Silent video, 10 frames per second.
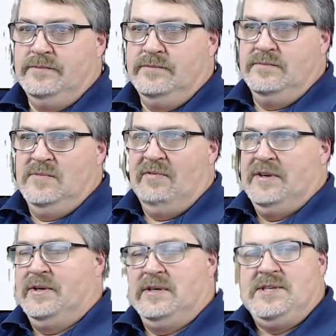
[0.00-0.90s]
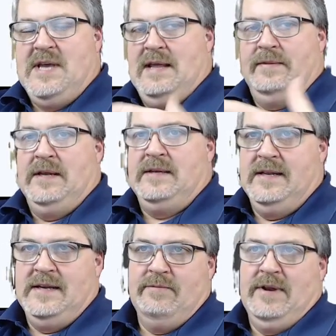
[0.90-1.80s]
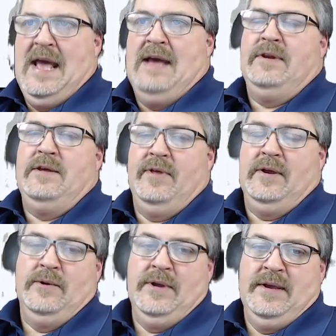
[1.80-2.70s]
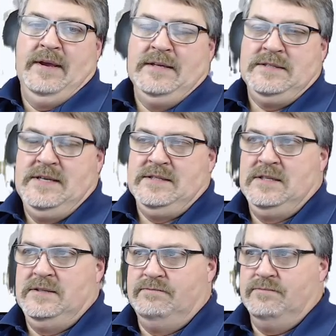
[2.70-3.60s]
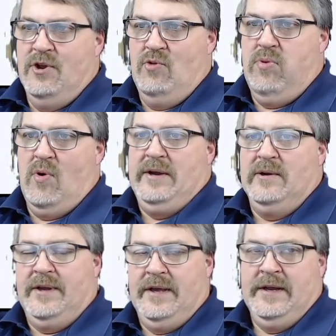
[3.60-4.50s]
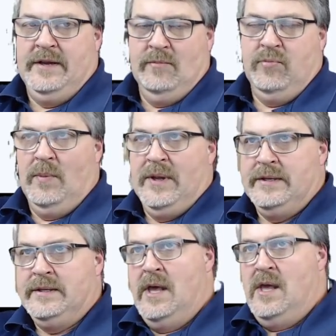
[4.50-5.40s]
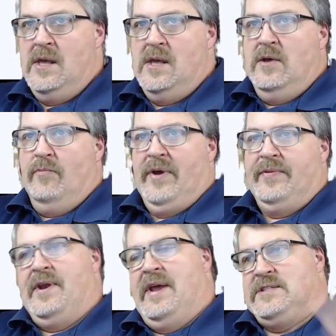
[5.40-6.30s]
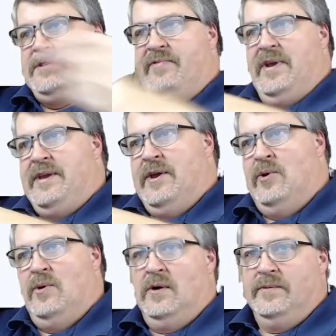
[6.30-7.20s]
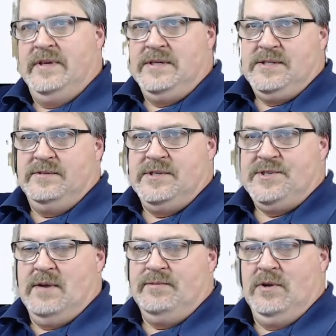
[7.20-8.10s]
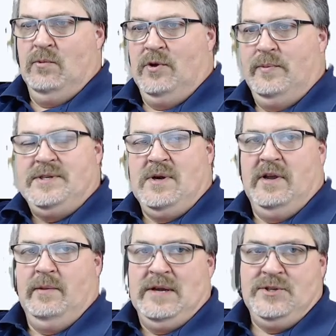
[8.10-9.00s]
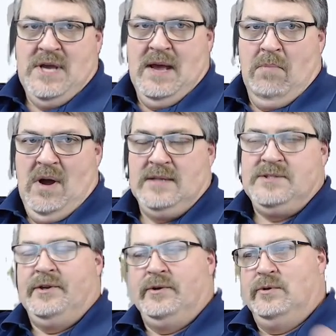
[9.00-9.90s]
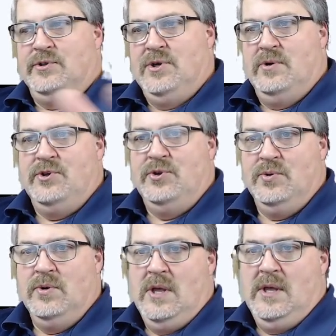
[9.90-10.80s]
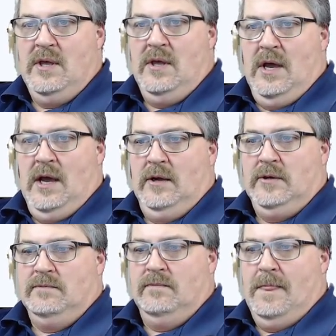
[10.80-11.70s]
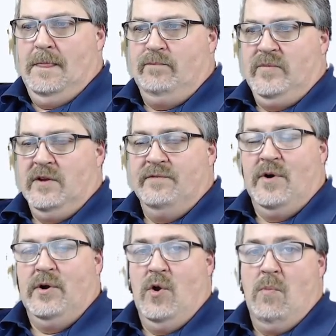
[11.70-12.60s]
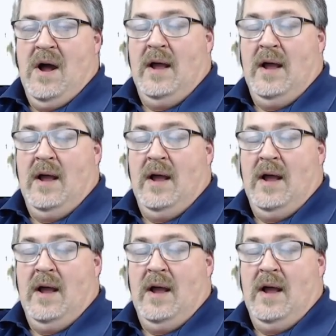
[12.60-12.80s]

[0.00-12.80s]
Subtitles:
If I took a site that didn't even have anything on it yet, it's a no-brainer to get it implemented. But the next video on this subject, we're going to be talking about chatbots, and I'm going to show you ConvertoBot,